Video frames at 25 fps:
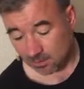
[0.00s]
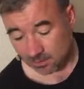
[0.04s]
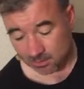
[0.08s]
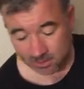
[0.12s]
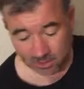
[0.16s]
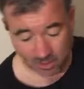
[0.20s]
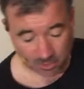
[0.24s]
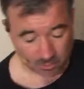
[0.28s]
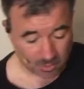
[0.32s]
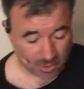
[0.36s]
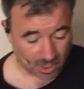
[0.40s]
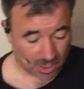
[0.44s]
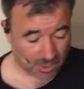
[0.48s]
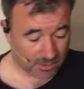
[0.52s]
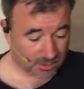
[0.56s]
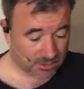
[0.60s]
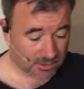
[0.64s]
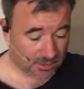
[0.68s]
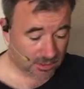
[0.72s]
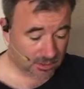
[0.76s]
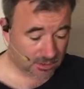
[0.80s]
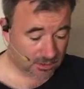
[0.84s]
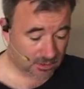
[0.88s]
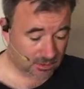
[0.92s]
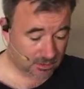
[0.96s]
2
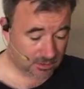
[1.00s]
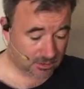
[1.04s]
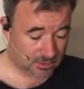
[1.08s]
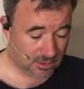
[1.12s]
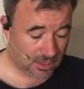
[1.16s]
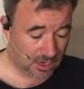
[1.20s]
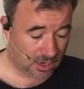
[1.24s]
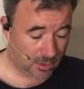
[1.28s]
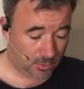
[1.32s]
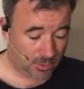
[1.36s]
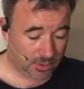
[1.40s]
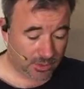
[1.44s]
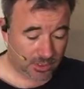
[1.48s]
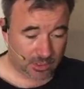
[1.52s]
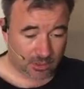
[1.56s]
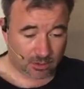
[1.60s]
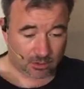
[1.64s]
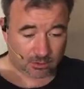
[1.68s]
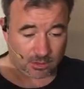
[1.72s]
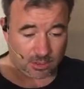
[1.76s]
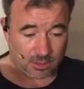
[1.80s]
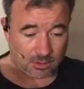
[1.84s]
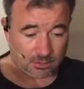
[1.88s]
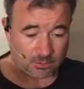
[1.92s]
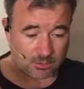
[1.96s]
9.6s is how we did
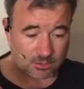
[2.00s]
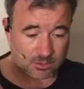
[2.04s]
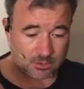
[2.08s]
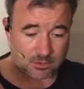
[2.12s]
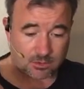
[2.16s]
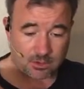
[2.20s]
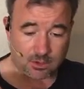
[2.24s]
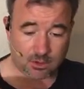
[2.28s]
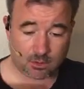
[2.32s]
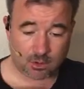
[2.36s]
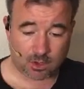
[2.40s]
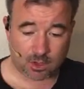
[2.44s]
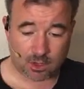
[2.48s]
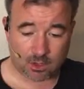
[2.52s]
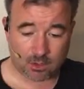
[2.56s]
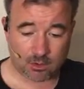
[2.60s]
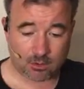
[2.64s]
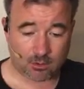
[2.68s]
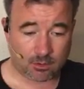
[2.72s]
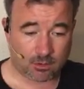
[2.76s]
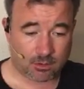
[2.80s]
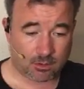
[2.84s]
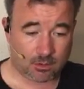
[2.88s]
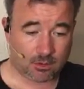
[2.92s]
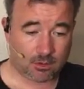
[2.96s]
on those. Okay.
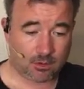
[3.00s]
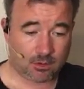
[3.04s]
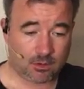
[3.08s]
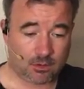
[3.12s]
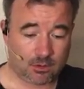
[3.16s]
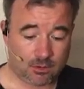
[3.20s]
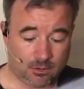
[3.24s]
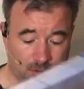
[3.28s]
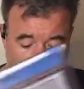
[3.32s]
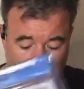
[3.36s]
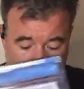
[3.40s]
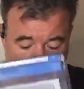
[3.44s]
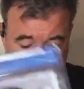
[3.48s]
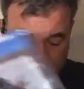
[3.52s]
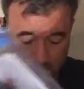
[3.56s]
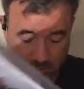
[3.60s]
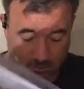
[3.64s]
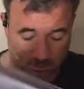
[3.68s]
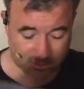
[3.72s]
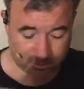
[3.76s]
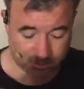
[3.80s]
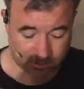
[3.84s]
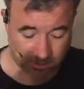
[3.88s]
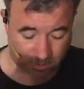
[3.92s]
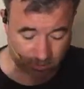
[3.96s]

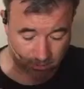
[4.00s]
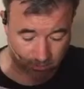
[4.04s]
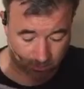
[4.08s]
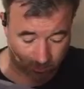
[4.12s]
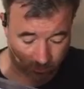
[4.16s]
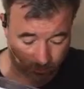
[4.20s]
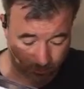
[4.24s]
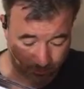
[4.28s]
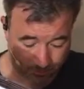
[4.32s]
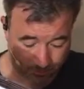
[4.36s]
So